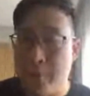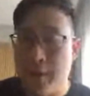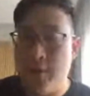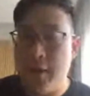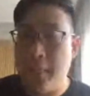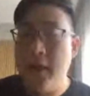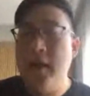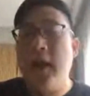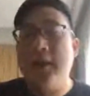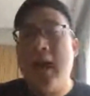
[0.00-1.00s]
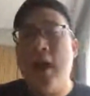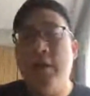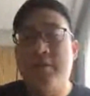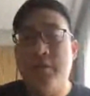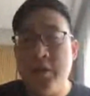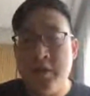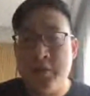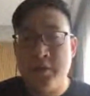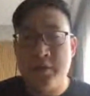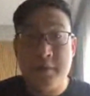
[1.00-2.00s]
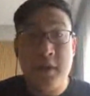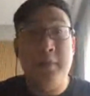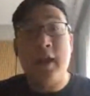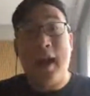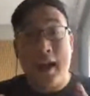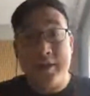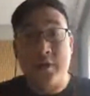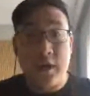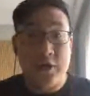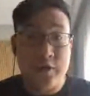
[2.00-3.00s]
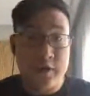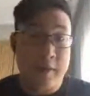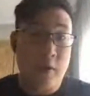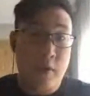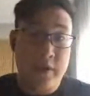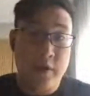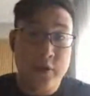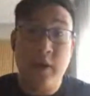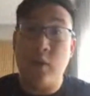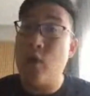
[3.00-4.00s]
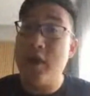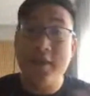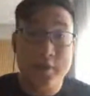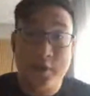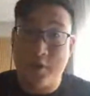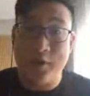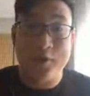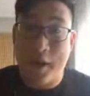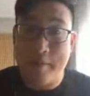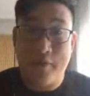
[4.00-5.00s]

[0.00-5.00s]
allowing for users to be able to ask questions about what they're doing. What is a token swap, for instance?